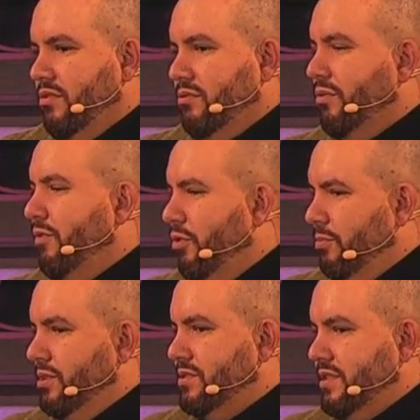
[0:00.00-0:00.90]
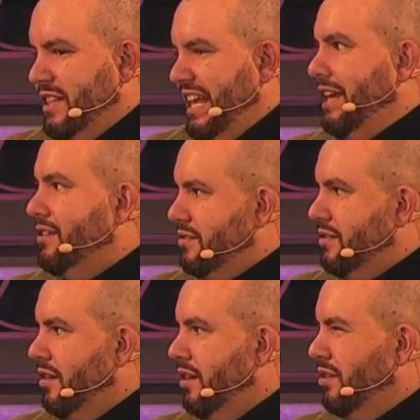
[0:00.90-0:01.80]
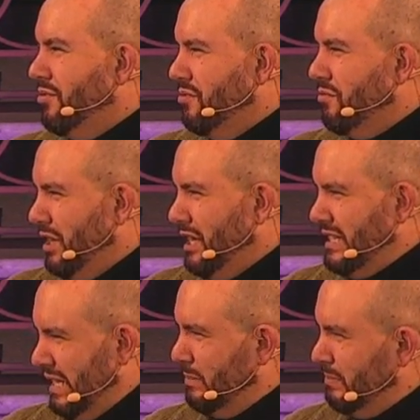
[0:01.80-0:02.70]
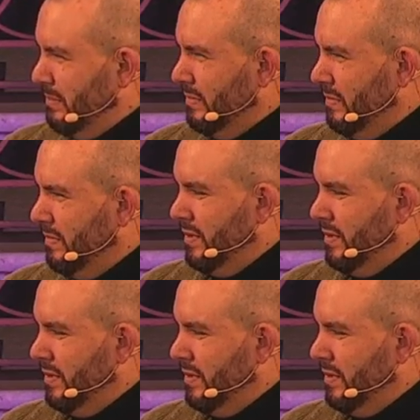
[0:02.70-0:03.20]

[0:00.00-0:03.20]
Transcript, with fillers: the reformers lit grew really dim. Yeah.